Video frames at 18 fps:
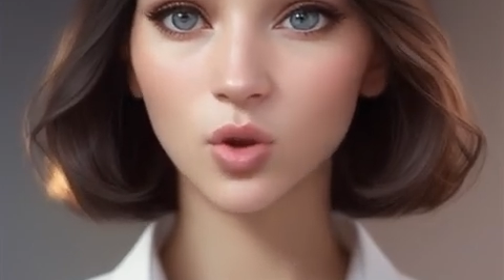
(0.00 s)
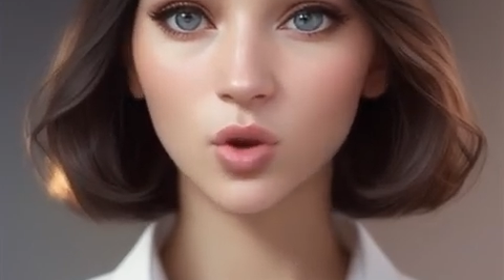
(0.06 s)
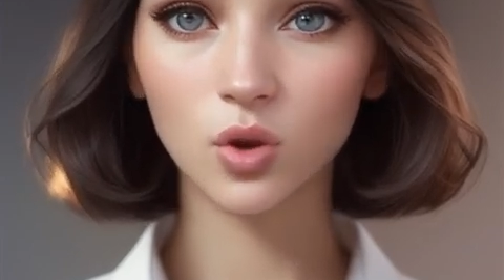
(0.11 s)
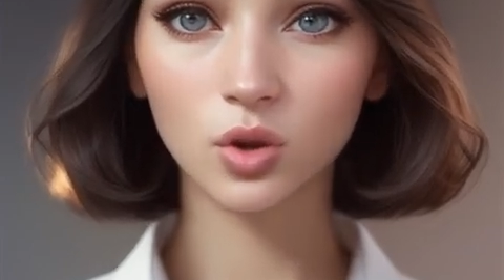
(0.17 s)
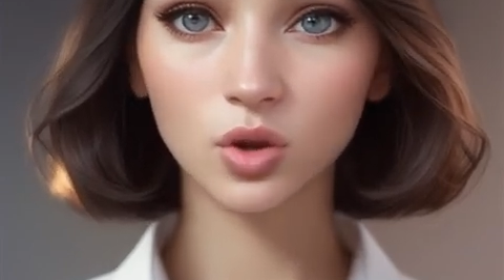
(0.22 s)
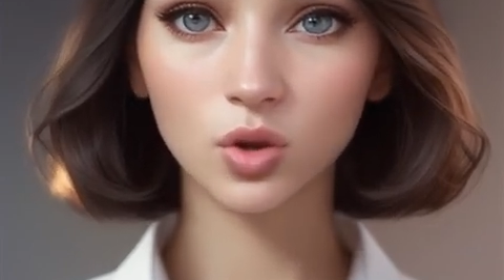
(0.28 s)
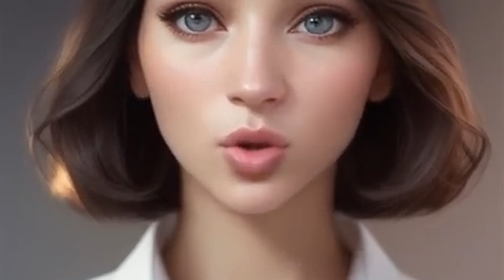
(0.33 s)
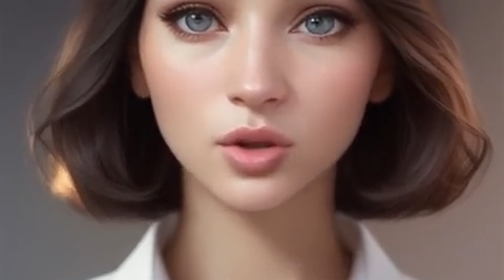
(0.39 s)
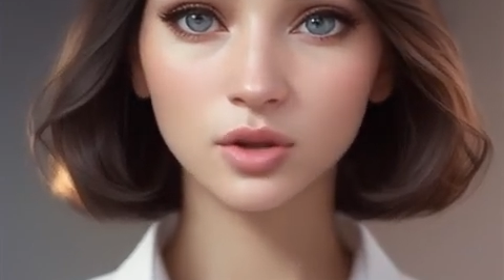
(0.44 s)

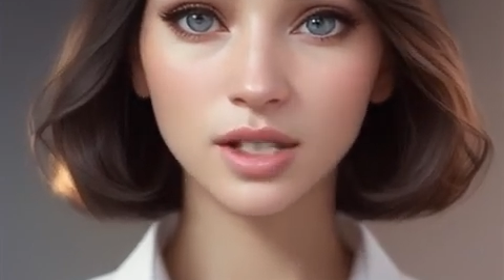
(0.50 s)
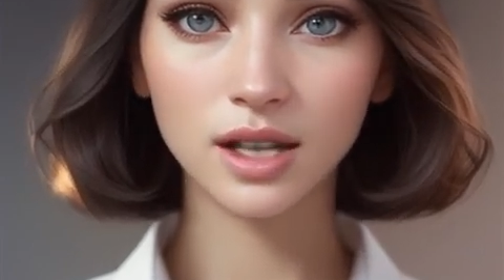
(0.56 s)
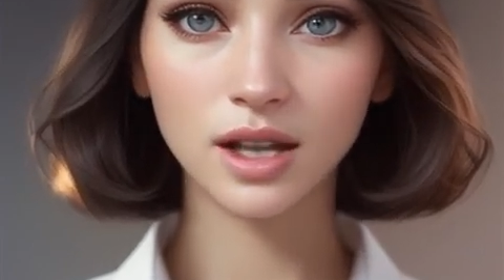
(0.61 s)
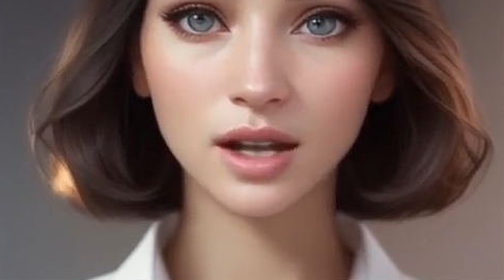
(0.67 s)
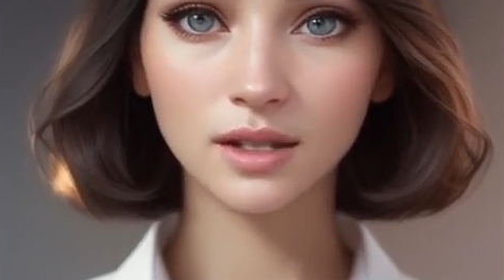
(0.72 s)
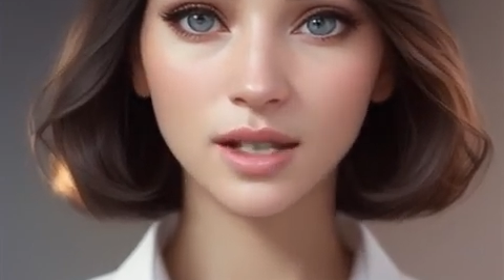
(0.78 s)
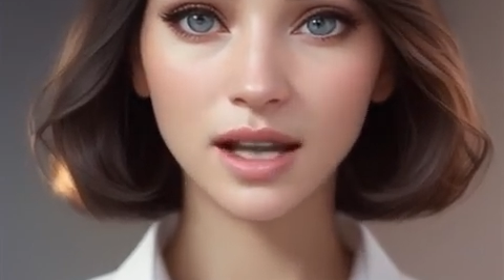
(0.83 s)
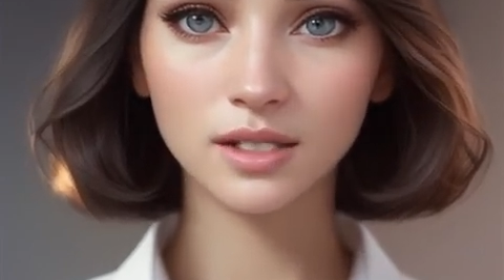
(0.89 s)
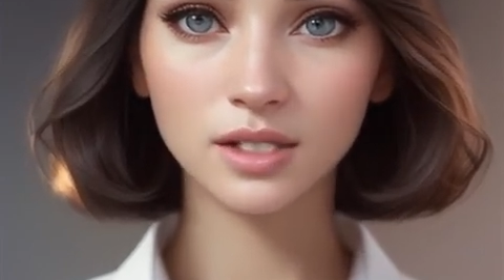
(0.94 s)
or causing
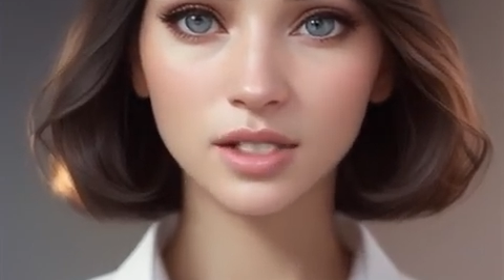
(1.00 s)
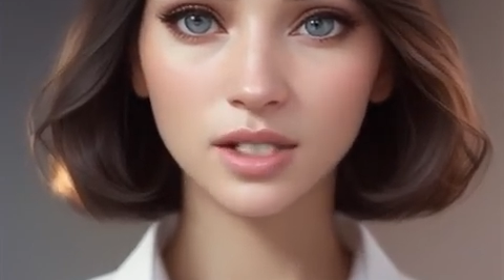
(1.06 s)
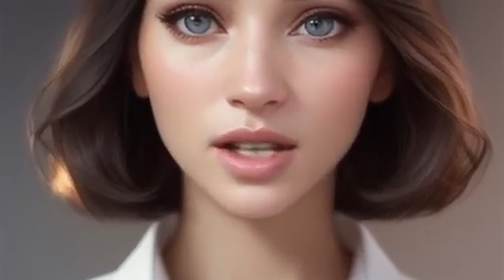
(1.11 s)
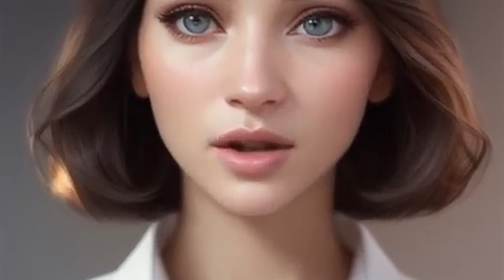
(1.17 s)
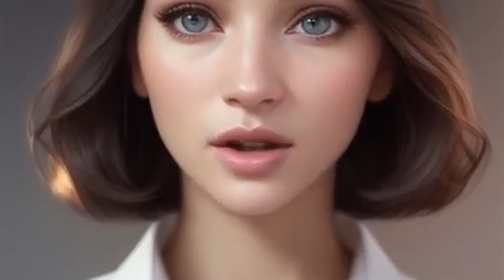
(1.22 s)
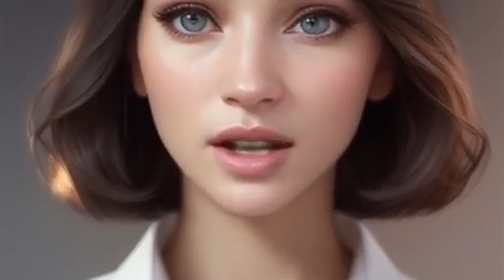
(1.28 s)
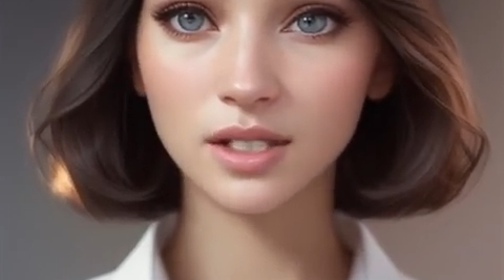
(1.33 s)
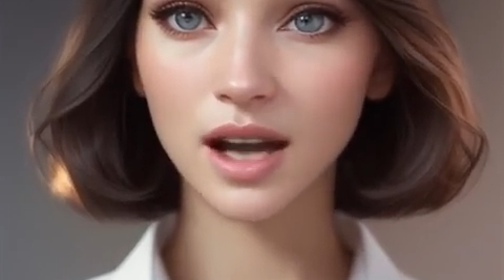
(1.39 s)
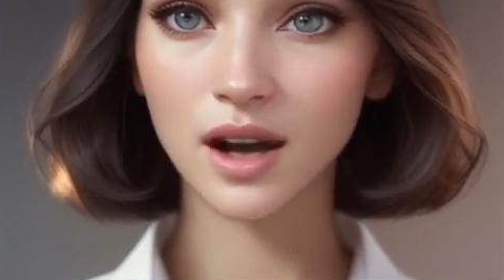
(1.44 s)

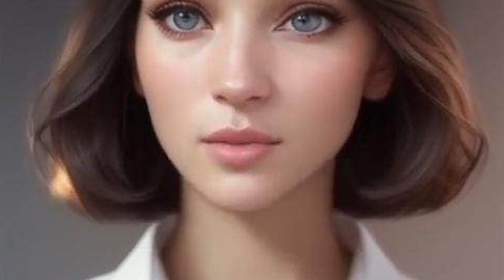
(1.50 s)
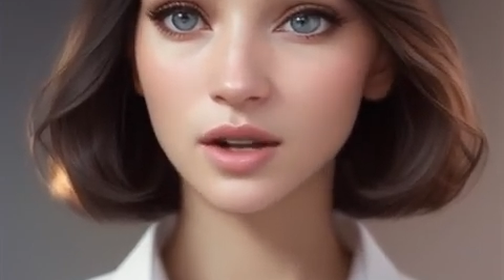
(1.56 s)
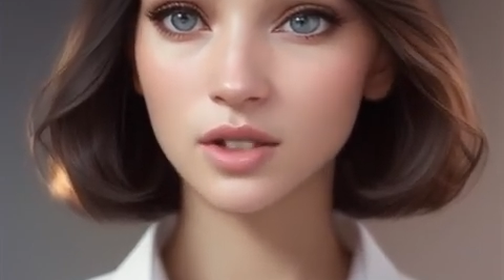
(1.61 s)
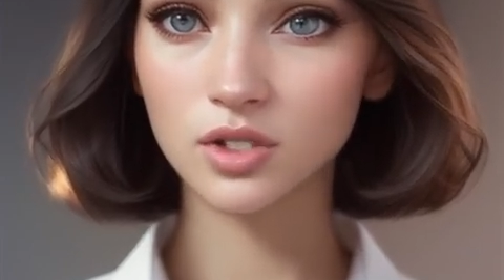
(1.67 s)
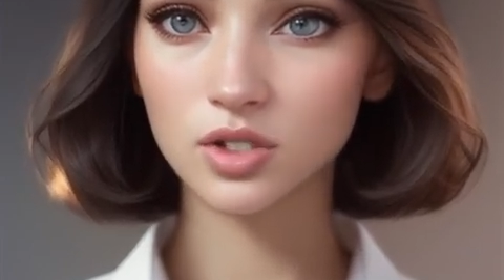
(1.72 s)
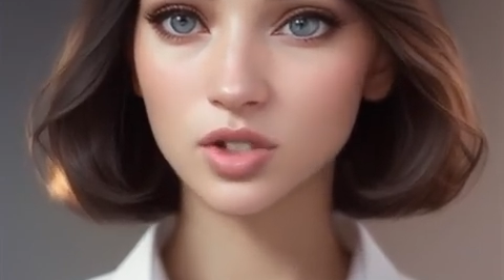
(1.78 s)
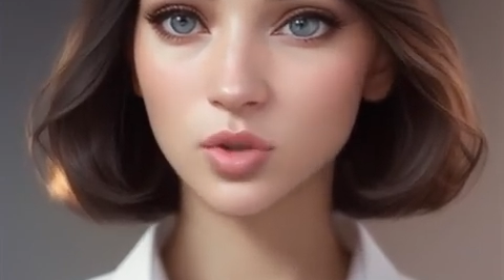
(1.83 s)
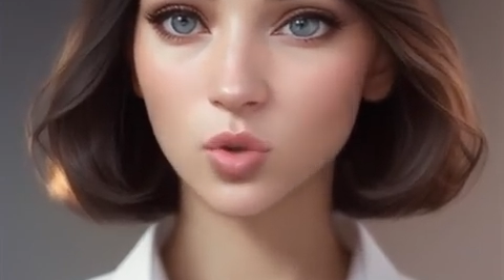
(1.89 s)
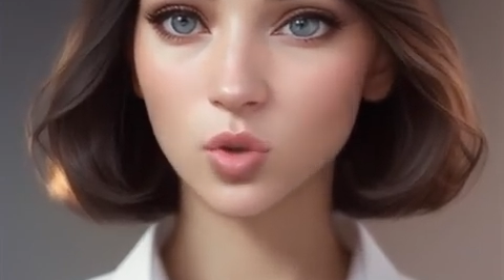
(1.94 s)
unnecessary
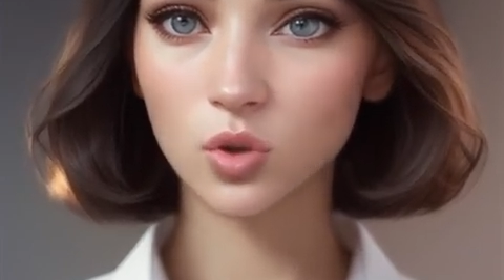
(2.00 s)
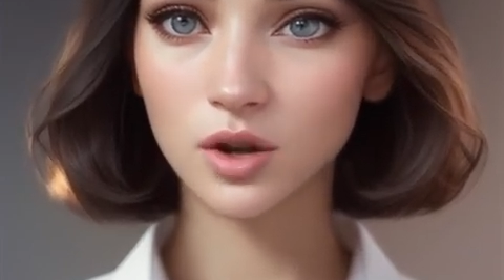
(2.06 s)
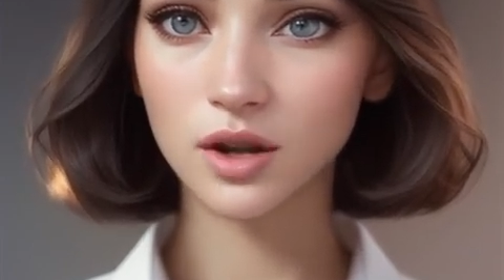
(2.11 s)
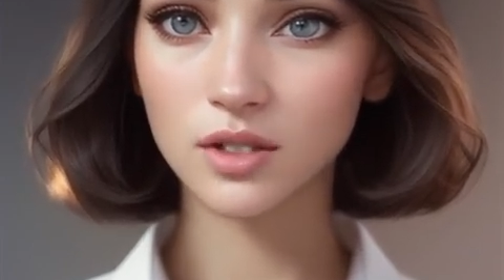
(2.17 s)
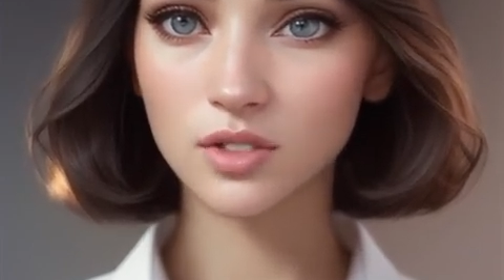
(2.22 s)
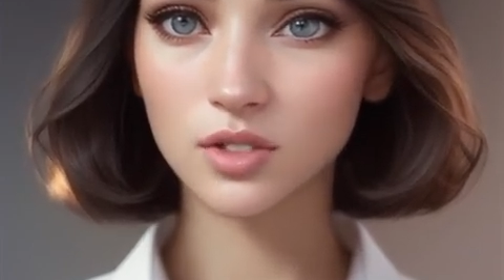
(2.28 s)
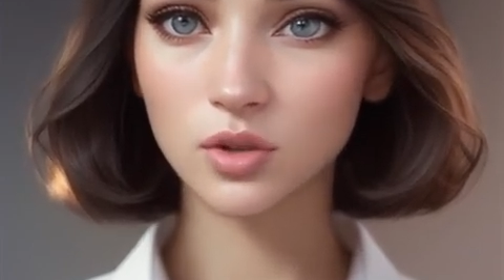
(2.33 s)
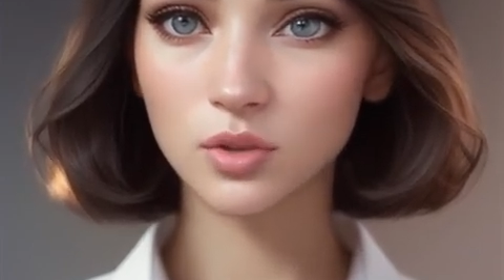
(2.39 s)
damage to organs